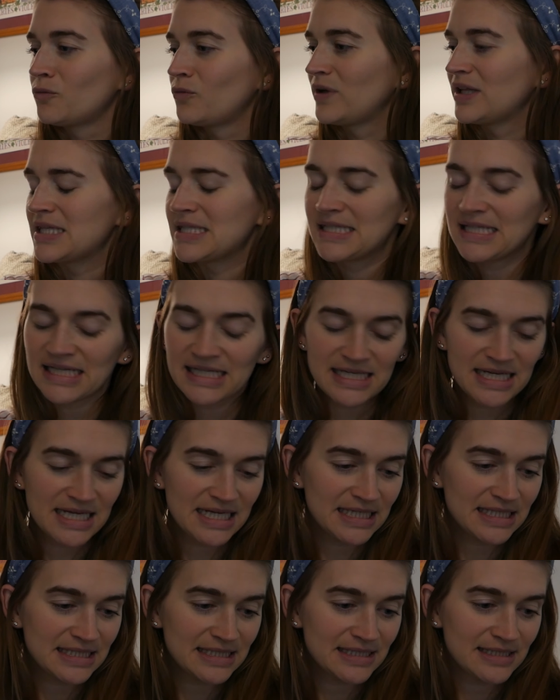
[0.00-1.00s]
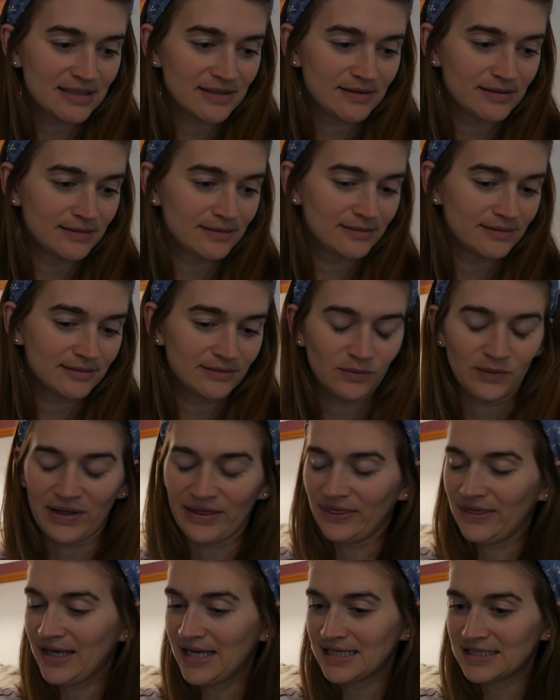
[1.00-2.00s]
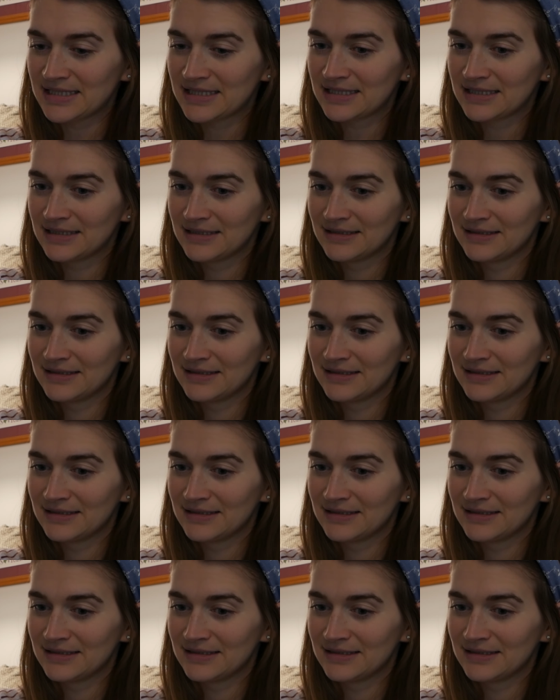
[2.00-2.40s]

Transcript: with sickness, with this,